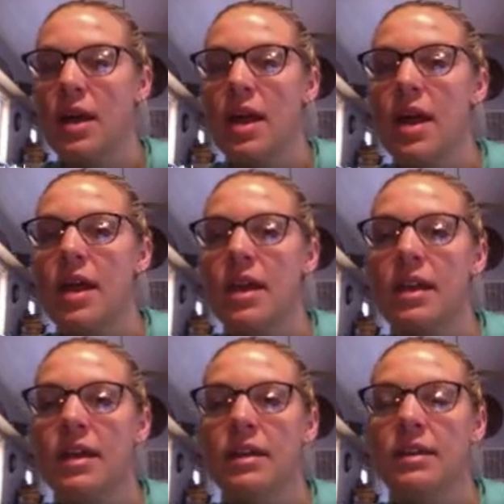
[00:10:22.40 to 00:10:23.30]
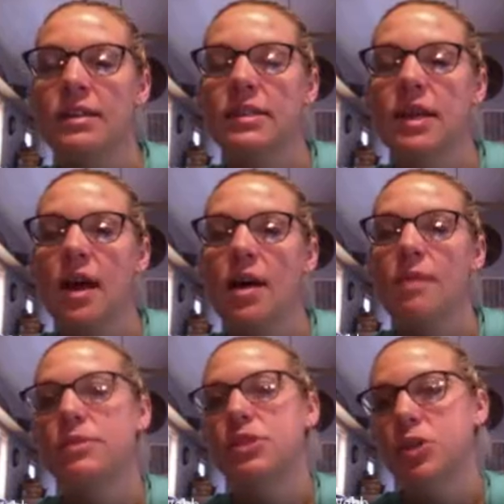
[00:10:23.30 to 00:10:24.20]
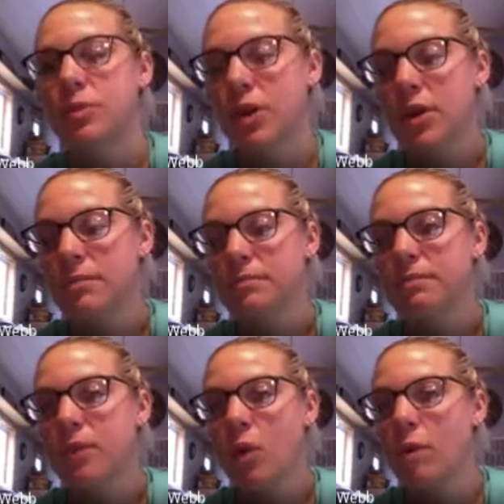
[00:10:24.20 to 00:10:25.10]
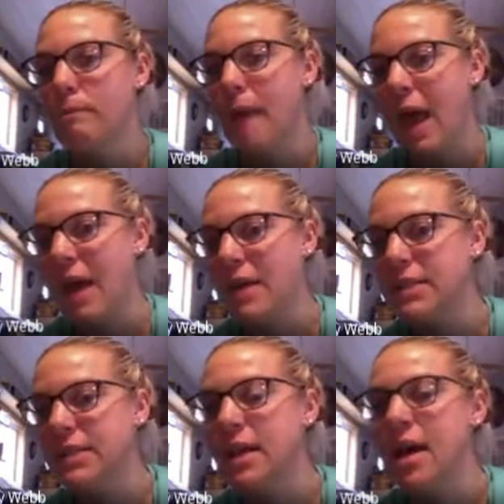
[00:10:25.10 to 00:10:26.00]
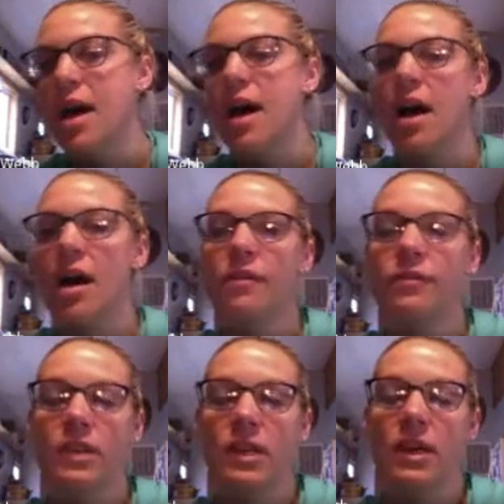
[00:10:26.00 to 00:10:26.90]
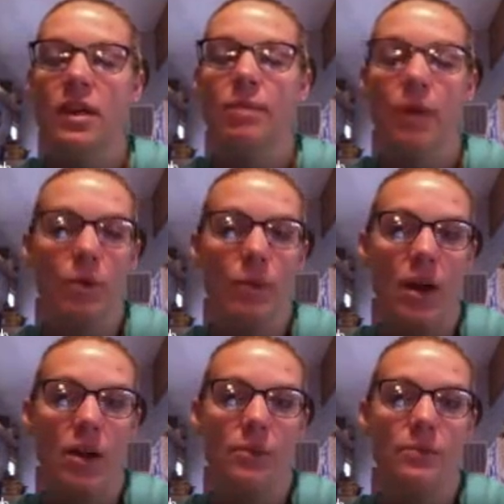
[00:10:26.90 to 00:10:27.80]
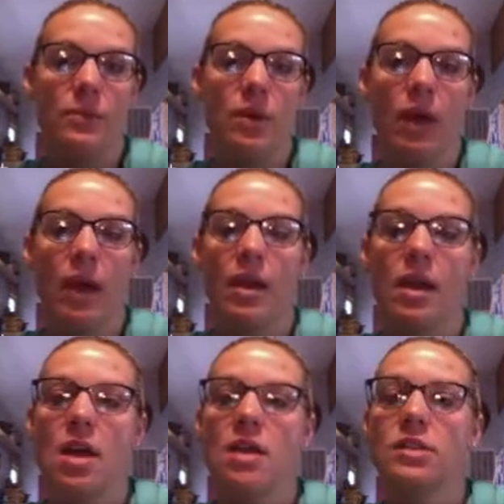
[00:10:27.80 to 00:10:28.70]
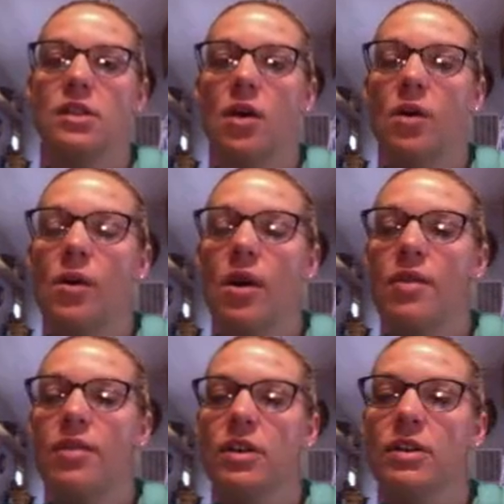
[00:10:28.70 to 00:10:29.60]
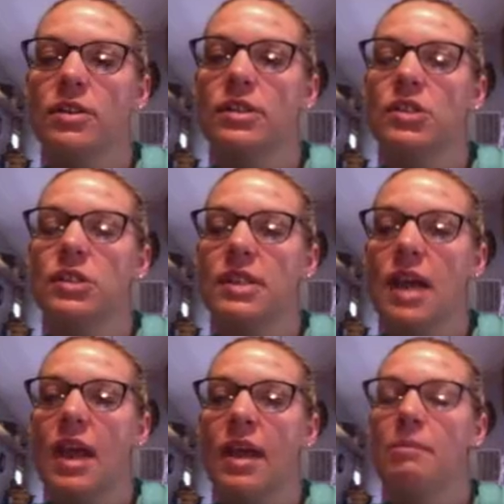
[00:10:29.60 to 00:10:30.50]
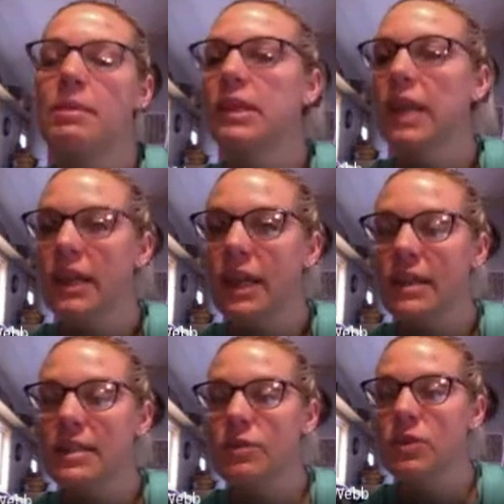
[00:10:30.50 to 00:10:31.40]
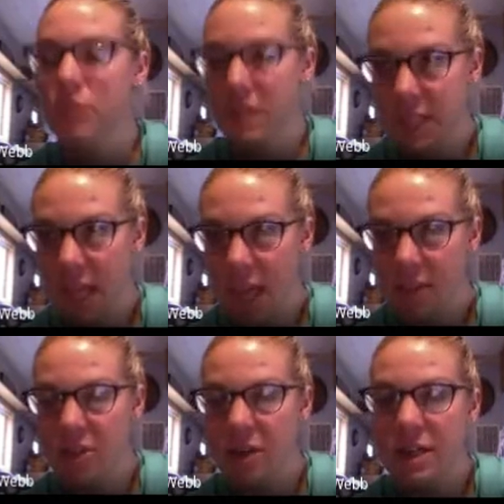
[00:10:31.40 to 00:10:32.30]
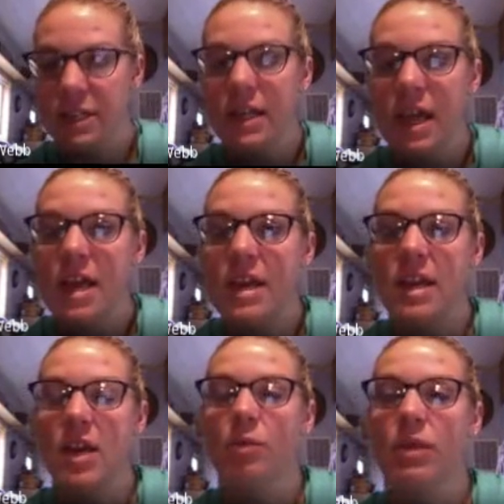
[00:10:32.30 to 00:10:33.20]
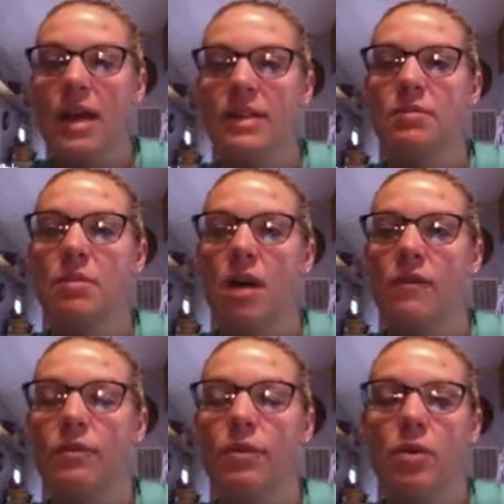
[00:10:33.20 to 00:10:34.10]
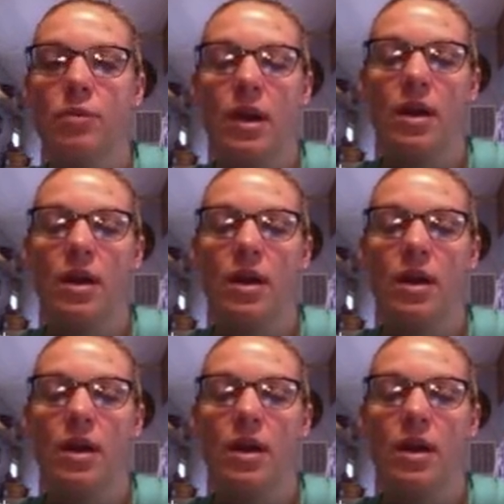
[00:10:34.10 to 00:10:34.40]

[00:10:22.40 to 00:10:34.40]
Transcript: it is tumor or mass of the bone marrow. Okay, so there's just a malignant, which means cancerous, neoplasm of bone marrow.